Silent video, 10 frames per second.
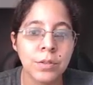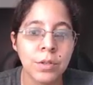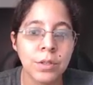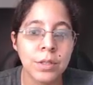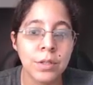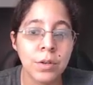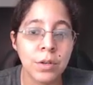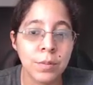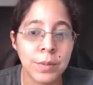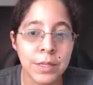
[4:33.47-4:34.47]
You're
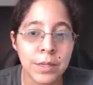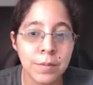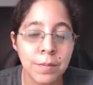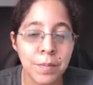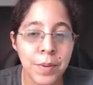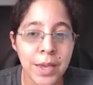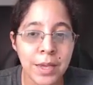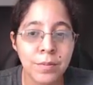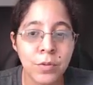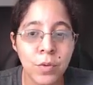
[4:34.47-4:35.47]
going to be
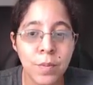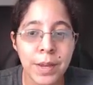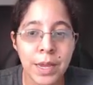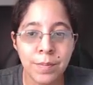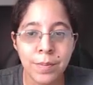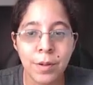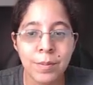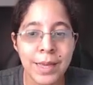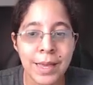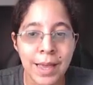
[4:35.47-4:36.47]
paid through
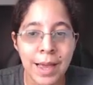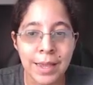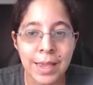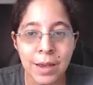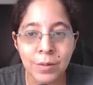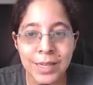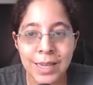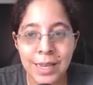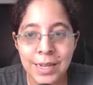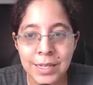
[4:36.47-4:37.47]
PayPal account
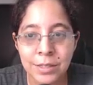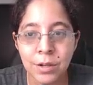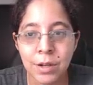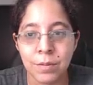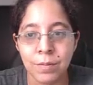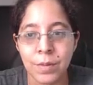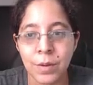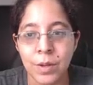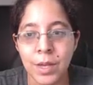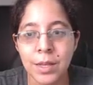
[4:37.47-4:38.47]
anytime,
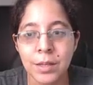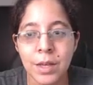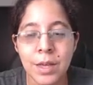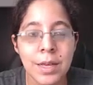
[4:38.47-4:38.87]
okay?